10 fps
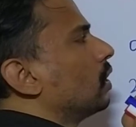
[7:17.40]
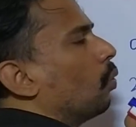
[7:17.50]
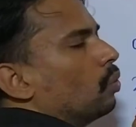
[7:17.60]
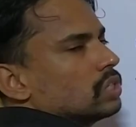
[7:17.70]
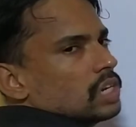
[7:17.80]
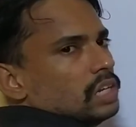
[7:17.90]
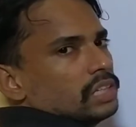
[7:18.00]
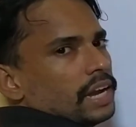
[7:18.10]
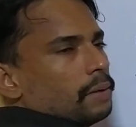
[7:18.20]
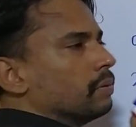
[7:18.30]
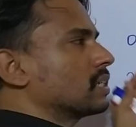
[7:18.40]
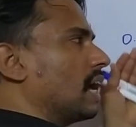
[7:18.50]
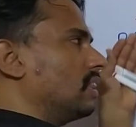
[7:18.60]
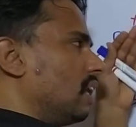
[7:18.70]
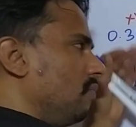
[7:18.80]
with the original three numbers
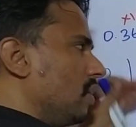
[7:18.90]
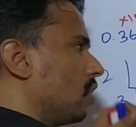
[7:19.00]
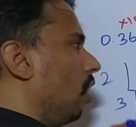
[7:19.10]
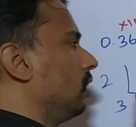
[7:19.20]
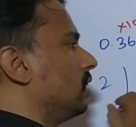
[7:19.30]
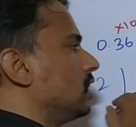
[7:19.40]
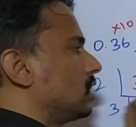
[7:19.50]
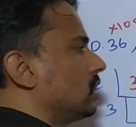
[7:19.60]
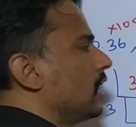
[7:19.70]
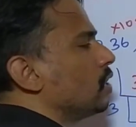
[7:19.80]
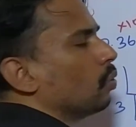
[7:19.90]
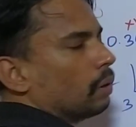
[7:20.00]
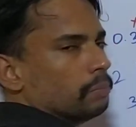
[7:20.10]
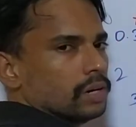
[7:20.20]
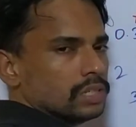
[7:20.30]
and then we got these three new
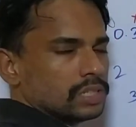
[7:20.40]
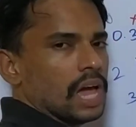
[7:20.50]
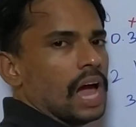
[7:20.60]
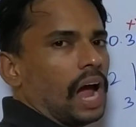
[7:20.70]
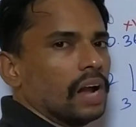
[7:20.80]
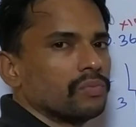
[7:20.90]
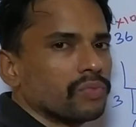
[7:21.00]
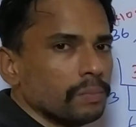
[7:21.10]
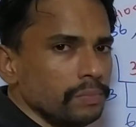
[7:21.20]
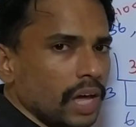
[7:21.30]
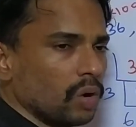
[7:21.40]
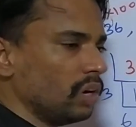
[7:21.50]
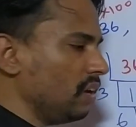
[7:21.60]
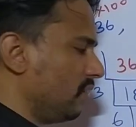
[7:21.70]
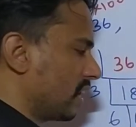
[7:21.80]
numbers and from there
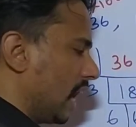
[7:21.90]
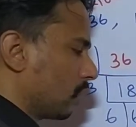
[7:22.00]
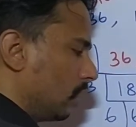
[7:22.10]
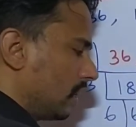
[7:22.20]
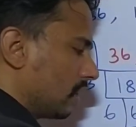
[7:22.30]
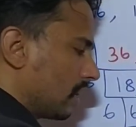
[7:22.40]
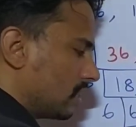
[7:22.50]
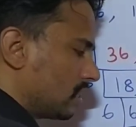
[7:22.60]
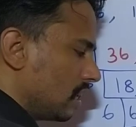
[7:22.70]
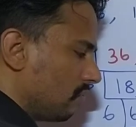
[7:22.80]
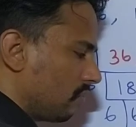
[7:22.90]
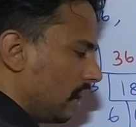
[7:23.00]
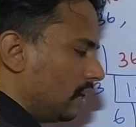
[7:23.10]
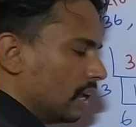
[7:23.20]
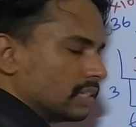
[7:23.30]
only we calculated HCF
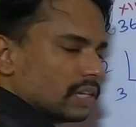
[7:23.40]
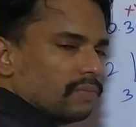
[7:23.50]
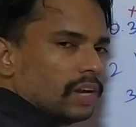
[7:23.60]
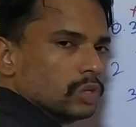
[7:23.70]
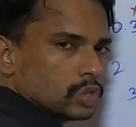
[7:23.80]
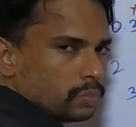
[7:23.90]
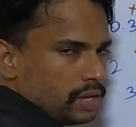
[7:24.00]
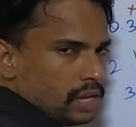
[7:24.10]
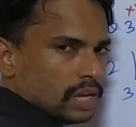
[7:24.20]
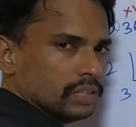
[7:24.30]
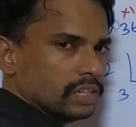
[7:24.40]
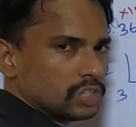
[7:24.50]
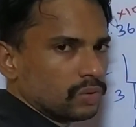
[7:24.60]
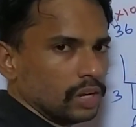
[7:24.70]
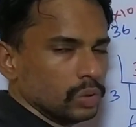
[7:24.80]
and LCM values to be
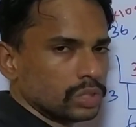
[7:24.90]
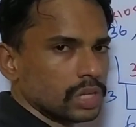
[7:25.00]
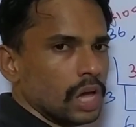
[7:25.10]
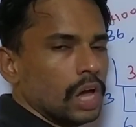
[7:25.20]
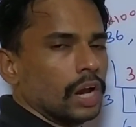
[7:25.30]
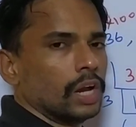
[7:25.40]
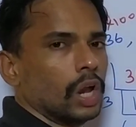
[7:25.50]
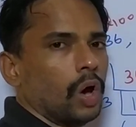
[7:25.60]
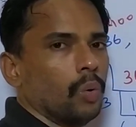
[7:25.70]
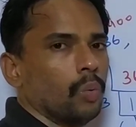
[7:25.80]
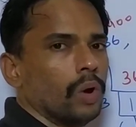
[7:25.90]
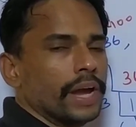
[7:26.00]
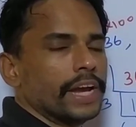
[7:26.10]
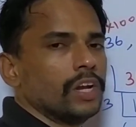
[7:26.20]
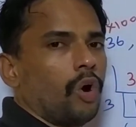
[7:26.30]
these values now
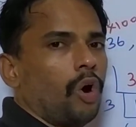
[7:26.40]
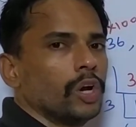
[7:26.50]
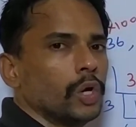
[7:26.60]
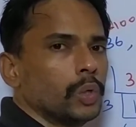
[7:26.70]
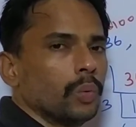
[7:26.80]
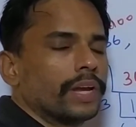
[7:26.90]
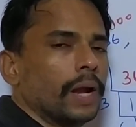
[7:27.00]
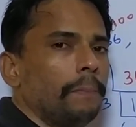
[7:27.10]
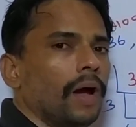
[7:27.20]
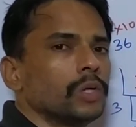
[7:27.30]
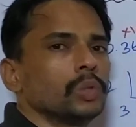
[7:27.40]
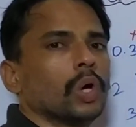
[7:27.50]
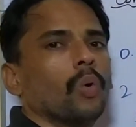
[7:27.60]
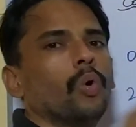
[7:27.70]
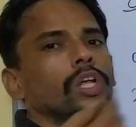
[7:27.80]
in order to get back to
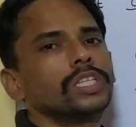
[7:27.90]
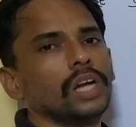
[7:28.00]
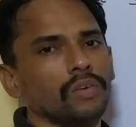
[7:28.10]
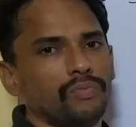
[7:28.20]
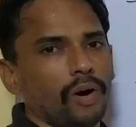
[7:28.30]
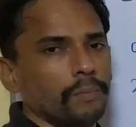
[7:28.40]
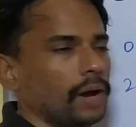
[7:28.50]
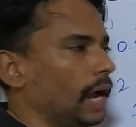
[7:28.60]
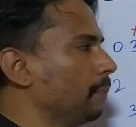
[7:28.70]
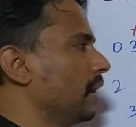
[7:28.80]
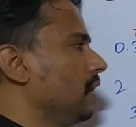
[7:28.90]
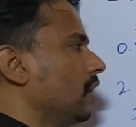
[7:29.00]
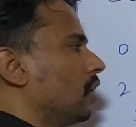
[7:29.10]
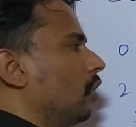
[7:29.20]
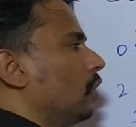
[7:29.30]
the original form I
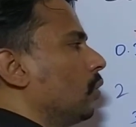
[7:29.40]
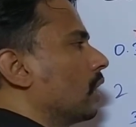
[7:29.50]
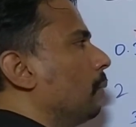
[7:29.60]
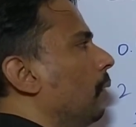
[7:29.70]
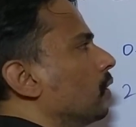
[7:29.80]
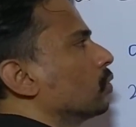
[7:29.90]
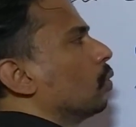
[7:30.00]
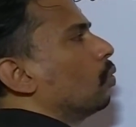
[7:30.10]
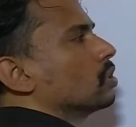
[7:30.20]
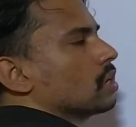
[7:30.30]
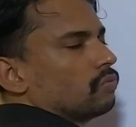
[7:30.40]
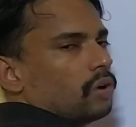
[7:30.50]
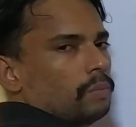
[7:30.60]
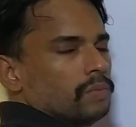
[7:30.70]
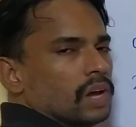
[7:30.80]
mean in order to get back to the original
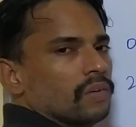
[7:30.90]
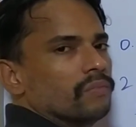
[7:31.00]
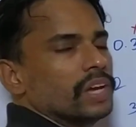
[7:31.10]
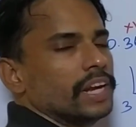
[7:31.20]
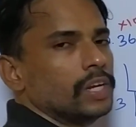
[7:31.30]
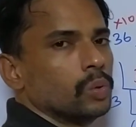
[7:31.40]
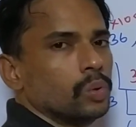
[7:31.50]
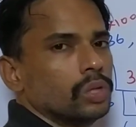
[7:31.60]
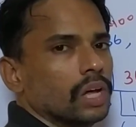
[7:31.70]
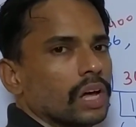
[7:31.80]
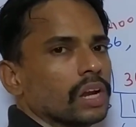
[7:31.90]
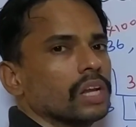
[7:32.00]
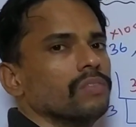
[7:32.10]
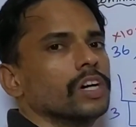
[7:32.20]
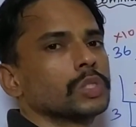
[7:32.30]
form we need to do the
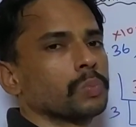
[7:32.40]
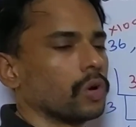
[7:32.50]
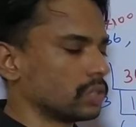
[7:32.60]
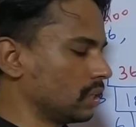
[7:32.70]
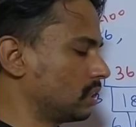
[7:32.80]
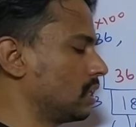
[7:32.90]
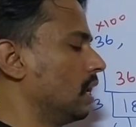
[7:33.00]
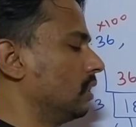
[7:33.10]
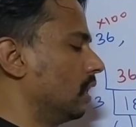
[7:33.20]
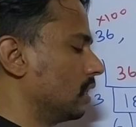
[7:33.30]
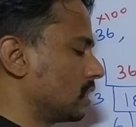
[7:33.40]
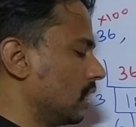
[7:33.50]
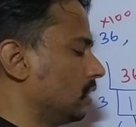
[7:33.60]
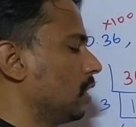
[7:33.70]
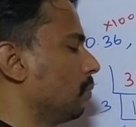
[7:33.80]
reverse process that
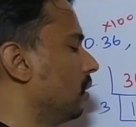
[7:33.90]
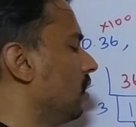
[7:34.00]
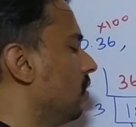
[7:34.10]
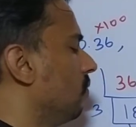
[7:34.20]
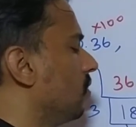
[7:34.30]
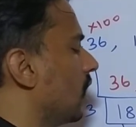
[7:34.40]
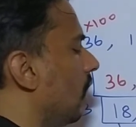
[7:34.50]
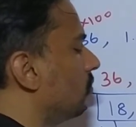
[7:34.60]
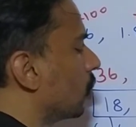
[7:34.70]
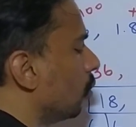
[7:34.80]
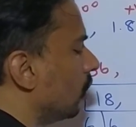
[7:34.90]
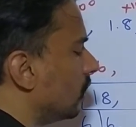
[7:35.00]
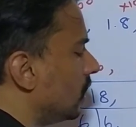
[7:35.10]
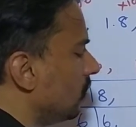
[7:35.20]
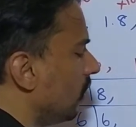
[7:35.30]
is nothing but we have to
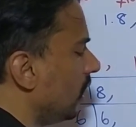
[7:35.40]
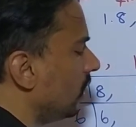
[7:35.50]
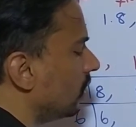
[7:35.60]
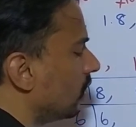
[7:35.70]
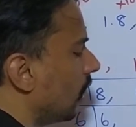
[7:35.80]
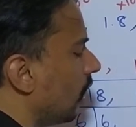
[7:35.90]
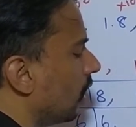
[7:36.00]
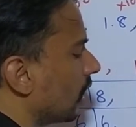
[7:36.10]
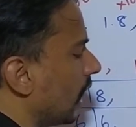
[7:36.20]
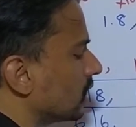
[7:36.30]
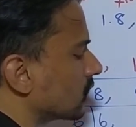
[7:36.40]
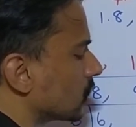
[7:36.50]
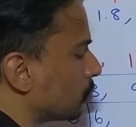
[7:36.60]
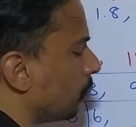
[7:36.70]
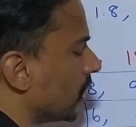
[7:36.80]
divide our
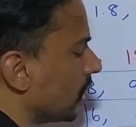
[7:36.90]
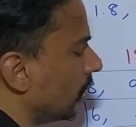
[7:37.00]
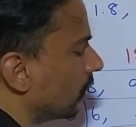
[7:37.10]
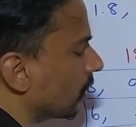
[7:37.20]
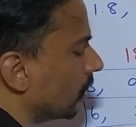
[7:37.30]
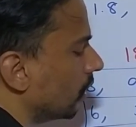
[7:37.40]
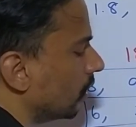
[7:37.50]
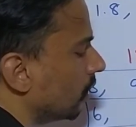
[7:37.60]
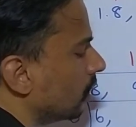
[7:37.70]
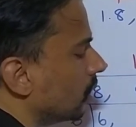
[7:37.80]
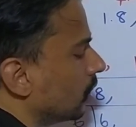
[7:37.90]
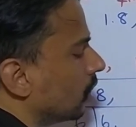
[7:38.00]
answers by 100